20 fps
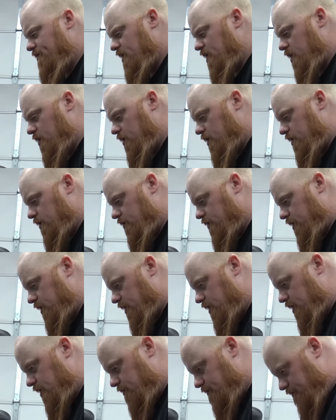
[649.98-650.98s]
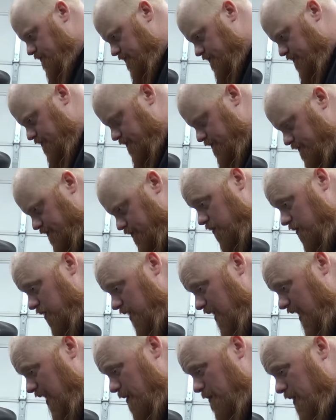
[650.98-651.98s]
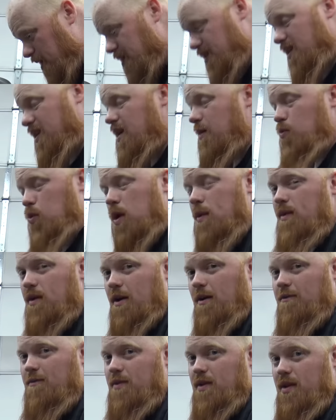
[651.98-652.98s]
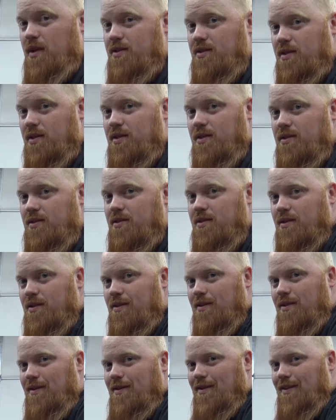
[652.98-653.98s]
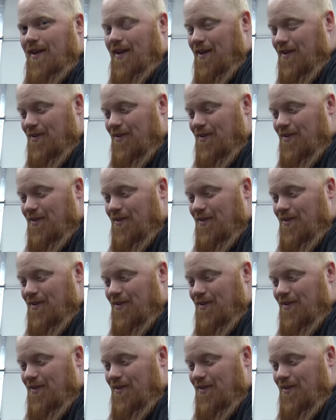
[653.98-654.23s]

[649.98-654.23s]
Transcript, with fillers: No, I don't need that. I can barely keep women off me as is. I